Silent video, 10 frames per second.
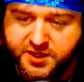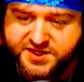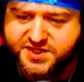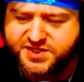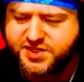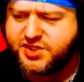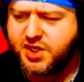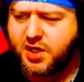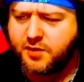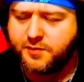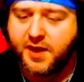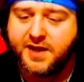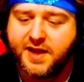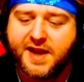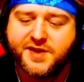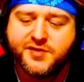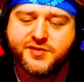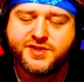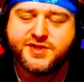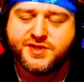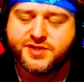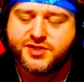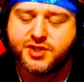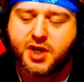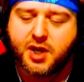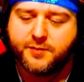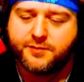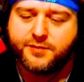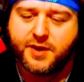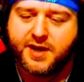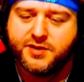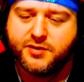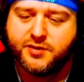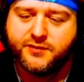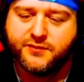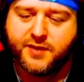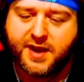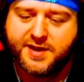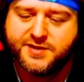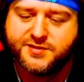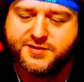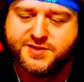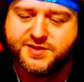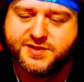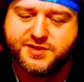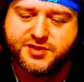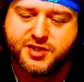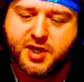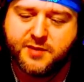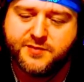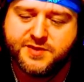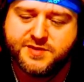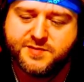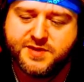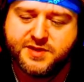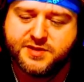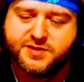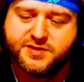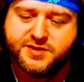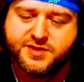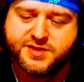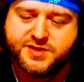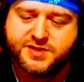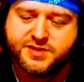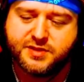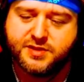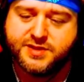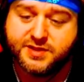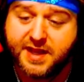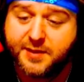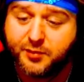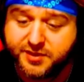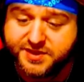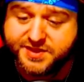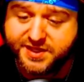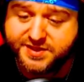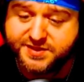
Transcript: this a job? I, I do this as a job. I do it. I do this as a job. This would be this is, is labor intensive